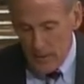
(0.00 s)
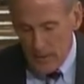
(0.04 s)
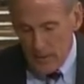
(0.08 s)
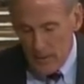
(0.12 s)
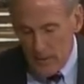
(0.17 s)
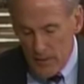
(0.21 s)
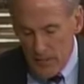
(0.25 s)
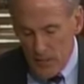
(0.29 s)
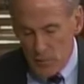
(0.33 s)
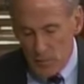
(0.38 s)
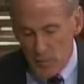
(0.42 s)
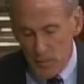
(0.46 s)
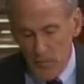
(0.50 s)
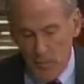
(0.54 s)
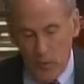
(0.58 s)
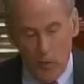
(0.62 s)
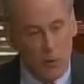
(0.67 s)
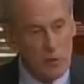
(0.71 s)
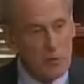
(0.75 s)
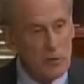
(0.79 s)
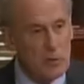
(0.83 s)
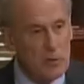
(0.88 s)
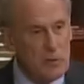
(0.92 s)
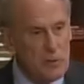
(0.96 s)
These
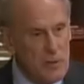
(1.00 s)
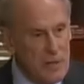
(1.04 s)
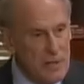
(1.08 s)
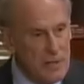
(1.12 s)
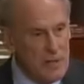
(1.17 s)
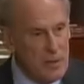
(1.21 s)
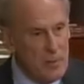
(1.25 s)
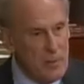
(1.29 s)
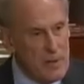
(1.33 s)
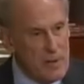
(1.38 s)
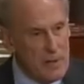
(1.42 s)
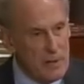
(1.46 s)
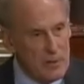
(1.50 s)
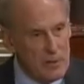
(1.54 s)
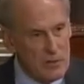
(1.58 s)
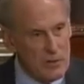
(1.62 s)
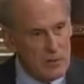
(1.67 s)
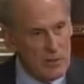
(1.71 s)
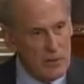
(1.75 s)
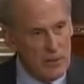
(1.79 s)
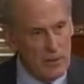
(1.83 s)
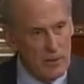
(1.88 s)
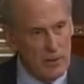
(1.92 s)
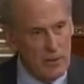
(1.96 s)
proposals need to be
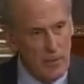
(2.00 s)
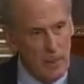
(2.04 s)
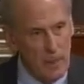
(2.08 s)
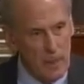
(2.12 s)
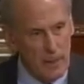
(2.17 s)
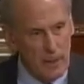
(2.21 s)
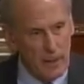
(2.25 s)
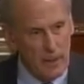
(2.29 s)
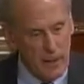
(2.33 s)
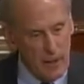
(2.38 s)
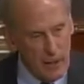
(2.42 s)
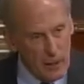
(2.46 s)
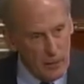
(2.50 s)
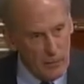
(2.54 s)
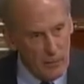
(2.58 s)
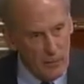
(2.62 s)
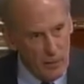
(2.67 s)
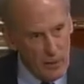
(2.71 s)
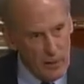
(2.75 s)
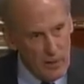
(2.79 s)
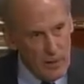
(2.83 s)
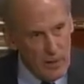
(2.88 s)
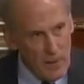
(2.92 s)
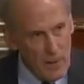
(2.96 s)
considered
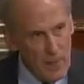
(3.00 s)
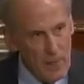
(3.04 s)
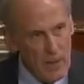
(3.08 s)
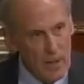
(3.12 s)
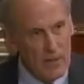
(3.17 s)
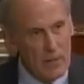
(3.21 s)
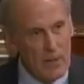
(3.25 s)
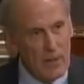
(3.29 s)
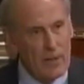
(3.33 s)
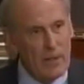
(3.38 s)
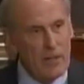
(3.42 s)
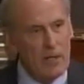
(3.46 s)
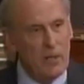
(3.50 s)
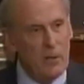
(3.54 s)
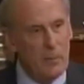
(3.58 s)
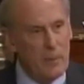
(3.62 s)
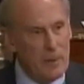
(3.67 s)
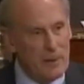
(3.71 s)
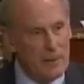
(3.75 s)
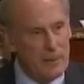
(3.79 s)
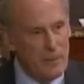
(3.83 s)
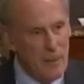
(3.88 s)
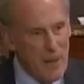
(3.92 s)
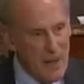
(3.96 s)
carefully, they need to
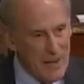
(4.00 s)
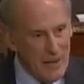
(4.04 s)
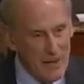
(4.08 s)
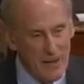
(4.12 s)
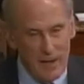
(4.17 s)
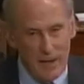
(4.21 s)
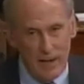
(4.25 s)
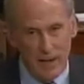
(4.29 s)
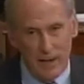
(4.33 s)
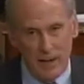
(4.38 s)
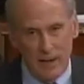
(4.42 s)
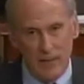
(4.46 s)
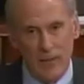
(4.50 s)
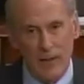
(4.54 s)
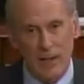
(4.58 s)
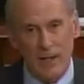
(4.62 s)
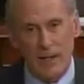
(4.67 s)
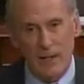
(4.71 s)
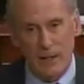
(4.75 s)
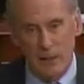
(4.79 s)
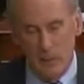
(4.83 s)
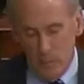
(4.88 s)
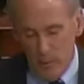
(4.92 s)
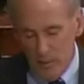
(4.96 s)
be debated, and they
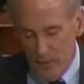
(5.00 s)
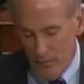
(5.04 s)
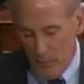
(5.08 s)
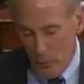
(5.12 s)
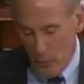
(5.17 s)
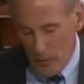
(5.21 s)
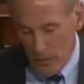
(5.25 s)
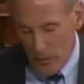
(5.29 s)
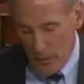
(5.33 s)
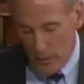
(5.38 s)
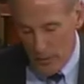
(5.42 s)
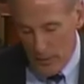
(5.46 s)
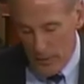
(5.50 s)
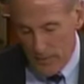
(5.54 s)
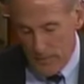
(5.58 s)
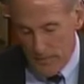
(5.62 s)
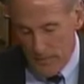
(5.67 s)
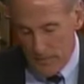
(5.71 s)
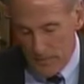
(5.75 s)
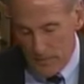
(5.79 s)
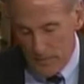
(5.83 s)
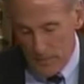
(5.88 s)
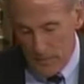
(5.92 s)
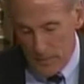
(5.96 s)
need to be voted on.
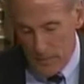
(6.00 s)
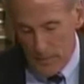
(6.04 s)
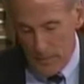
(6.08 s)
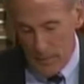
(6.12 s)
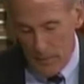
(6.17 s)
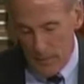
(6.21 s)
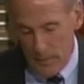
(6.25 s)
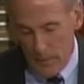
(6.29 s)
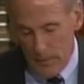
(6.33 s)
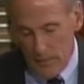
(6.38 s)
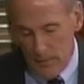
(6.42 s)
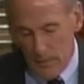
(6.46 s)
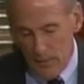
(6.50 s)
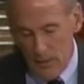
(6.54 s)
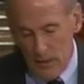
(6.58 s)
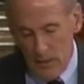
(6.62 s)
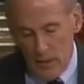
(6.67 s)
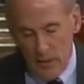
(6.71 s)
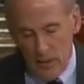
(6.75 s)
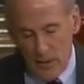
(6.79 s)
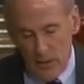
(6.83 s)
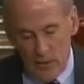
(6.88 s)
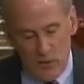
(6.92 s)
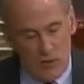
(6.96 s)

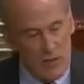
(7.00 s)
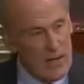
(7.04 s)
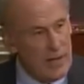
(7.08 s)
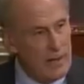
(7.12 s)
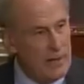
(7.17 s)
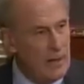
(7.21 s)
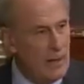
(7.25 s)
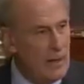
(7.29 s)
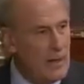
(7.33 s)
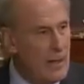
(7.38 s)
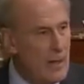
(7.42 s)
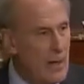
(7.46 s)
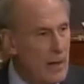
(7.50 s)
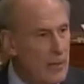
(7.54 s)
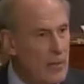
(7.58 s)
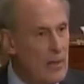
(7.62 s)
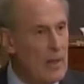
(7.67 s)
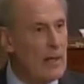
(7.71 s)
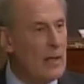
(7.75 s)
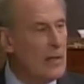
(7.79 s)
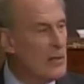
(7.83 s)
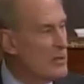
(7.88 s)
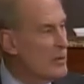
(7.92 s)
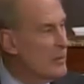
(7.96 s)
Secondly, I
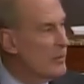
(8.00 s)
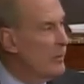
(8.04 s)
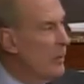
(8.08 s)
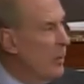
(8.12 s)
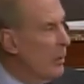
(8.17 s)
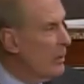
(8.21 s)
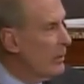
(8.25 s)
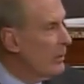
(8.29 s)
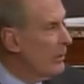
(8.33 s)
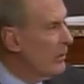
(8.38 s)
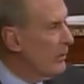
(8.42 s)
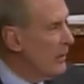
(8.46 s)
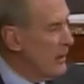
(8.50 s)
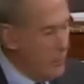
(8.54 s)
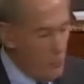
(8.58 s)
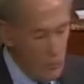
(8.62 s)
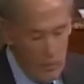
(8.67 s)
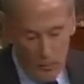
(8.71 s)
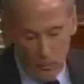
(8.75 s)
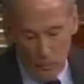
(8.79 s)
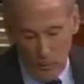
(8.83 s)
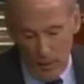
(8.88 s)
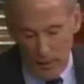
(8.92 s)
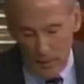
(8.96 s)
think it's important that
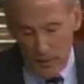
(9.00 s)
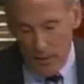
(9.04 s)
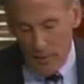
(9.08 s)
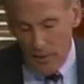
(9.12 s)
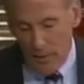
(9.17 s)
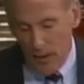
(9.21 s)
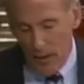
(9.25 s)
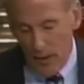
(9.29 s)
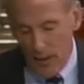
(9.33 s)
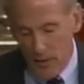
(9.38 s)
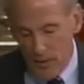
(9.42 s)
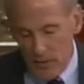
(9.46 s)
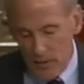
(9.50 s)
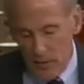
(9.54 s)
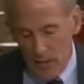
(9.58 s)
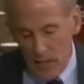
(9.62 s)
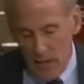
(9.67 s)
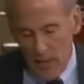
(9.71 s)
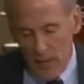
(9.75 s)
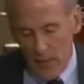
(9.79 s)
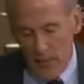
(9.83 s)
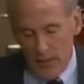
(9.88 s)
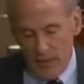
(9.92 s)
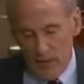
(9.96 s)
we recognize
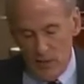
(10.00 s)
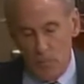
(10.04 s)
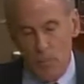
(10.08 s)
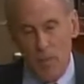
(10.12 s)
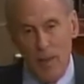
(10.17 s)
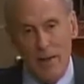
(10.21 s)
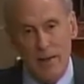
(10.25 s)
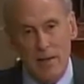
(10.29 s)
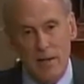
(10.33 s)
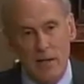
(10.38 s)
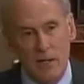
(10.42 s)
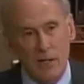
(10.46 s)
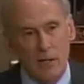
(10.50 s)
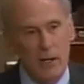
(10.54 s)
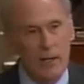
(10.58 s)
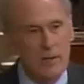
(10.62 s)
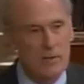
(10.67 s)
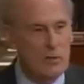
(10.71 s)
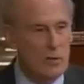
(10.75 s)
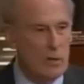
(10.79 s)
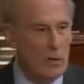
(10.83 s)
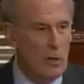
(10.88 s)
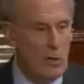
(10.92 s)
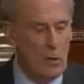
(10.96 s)
that spending
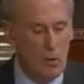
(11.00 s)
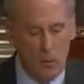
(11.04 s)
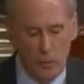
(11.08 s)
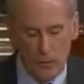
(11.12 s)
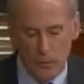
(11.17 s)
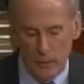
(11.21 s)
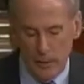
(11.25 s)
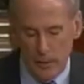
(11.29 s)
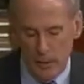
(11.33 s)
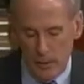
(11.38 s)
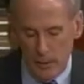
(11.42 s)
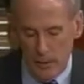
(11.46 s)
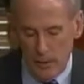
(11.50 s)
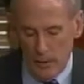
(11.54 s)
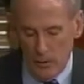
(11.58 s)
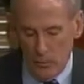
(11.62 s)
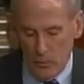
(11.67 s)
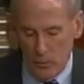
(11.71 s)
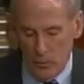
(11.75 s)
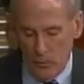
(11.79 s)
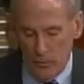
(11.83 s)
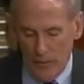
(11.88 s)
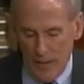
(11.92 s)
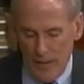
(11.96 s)
cuts alone
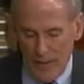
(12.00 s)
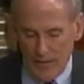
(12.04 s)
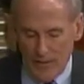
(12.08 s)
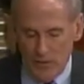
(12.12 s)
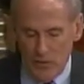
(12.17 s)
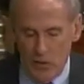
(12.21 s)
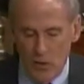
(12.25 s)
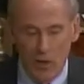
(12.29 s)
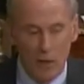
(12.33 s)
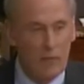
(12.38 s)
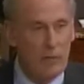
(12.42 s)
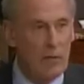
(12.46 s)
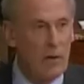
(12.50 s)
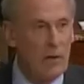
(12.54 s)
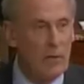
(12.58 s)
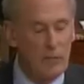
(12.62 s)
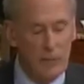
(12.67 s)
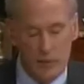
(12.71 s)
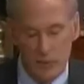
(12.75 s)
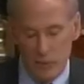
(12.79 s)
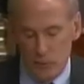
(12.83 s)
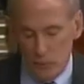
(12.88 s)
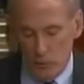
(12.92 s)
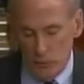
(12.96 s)
will not solve our
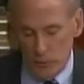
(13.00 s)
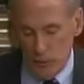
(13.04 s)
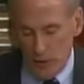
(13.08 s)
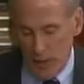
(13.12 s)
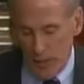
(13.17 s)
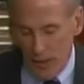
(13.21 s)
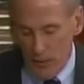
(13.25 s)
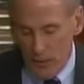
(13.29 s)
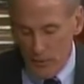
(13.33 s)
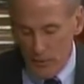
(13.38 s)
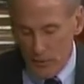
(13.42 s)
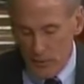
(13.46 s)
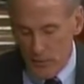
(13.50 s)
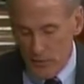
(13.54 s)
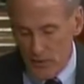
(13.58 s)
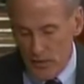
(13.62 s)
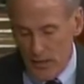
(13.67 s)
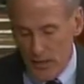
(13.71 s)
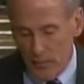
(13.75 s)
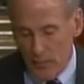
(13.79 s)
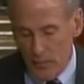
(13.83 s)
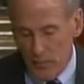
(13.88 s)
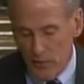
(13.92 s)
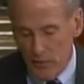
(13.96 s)
fiscal challenges
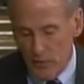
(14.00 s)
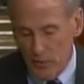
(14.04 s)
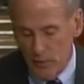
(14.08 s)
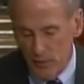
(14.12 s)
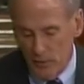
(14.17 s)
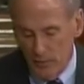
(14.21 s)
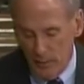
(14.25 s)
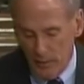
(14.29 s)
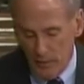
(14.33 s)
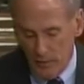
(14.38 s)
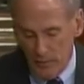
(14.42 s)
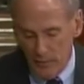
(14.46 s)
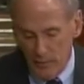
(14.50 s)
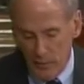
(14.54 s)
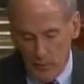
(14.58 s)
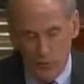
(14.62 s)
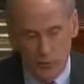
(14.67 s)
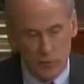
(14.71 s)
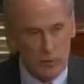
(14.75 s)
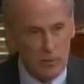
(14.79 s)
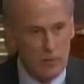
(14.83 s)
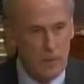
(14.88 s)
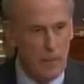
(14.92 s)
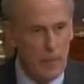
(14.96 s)
and preserve our
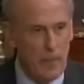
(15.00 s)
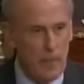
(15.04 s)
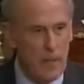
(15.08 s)
future.